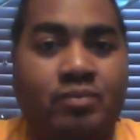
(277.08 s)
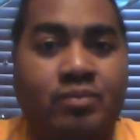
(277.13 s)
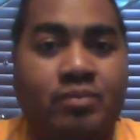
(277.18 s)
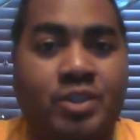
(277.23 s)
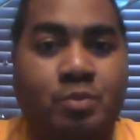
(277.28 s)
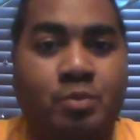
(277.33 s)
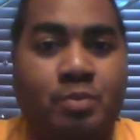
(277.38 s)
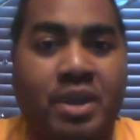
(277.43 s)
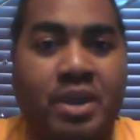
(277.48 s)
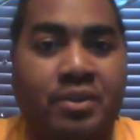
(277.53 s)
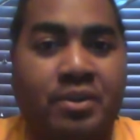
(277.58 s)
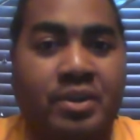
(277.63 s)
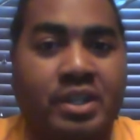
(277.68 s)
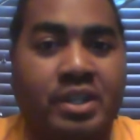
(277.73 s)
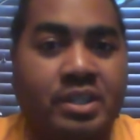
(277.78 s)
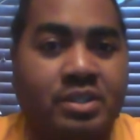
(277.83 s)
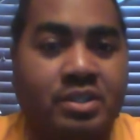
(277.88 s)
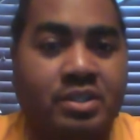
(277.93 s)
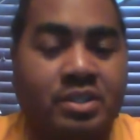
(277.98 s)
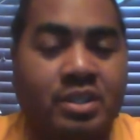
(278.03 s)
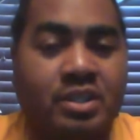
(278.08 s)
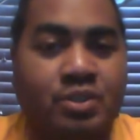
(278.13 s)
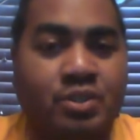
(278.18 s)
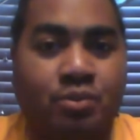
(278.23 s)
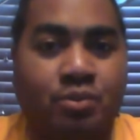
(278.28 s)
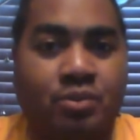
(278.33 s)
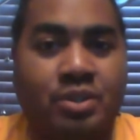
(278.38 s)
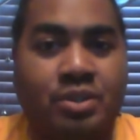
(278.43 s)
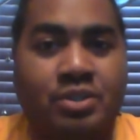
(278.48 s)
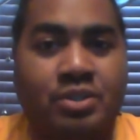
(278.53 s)
disparity is
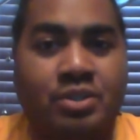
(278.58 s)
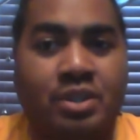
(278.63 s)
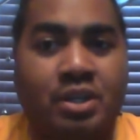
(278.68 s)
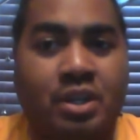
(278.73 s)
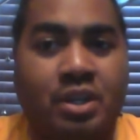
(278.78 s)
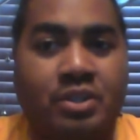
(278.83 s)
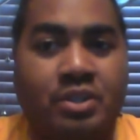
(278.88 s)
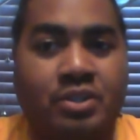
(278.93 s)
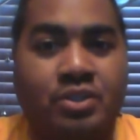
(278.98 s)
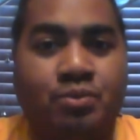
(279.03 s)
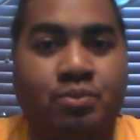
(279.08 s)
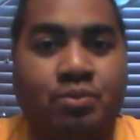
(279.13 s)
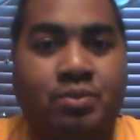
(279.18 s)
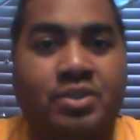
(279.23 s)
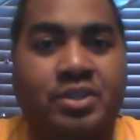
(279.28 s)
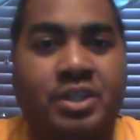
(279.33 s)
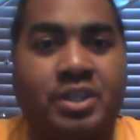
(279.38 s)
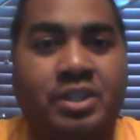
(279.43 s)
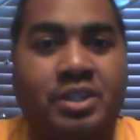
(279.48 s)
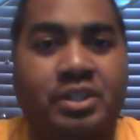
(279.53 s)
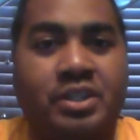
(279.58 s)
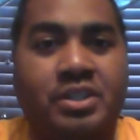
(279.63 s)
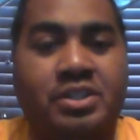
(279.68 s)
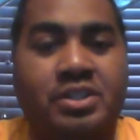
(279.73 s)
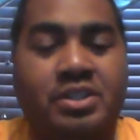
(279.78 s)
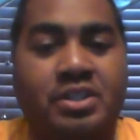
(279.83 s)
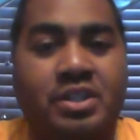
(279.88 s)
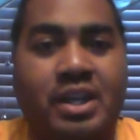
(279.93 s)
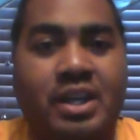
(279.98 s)
just ridiculous.